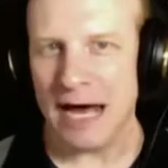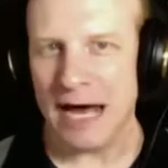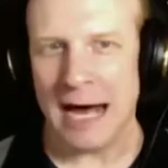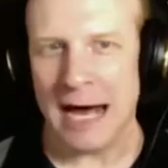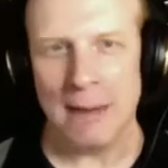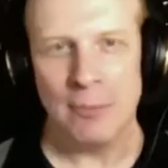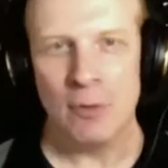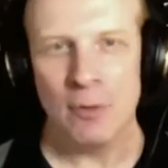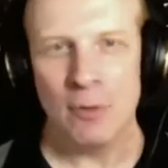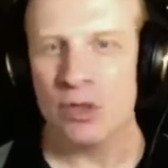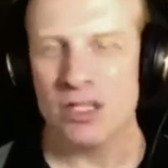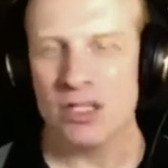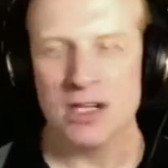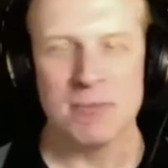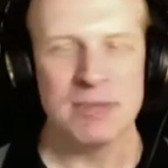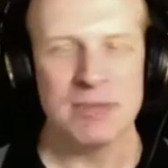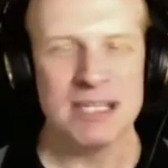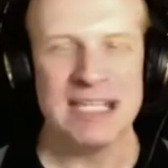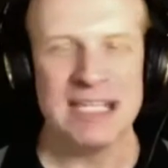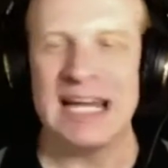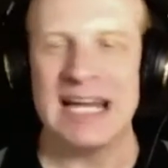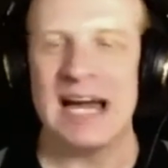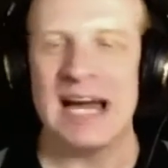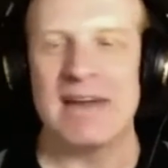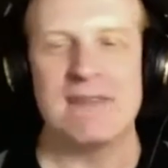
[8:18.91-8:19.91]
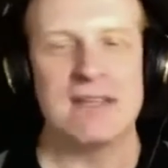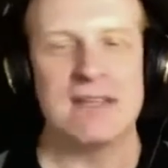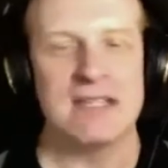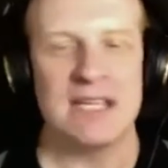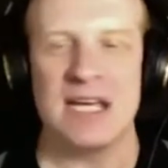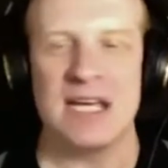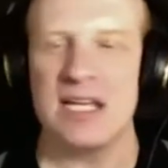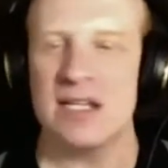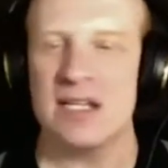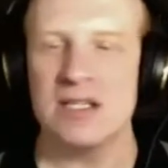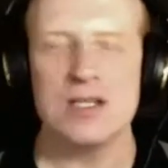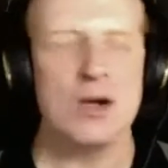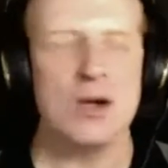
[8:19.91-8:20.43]
Apple would completely have this
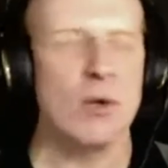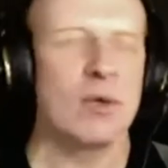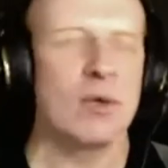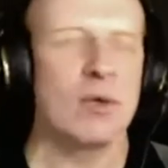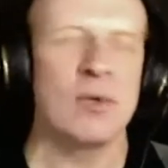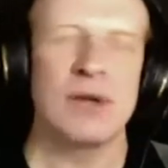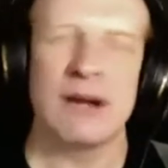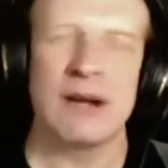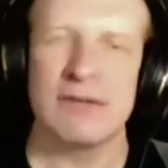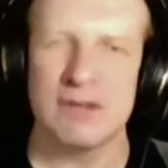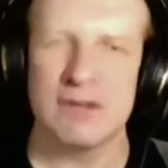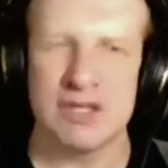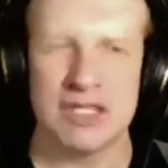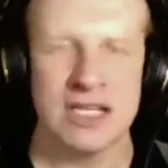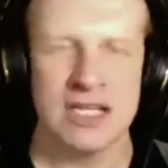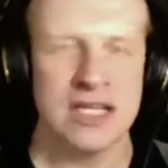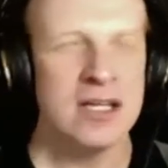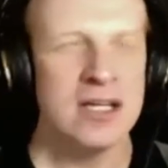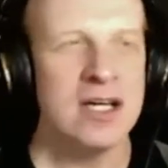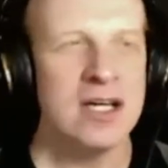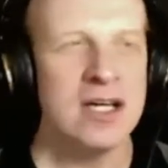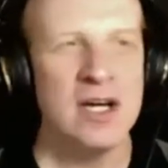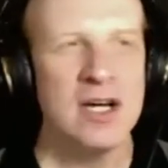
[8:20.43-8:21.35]
hidden. No one would ever see it.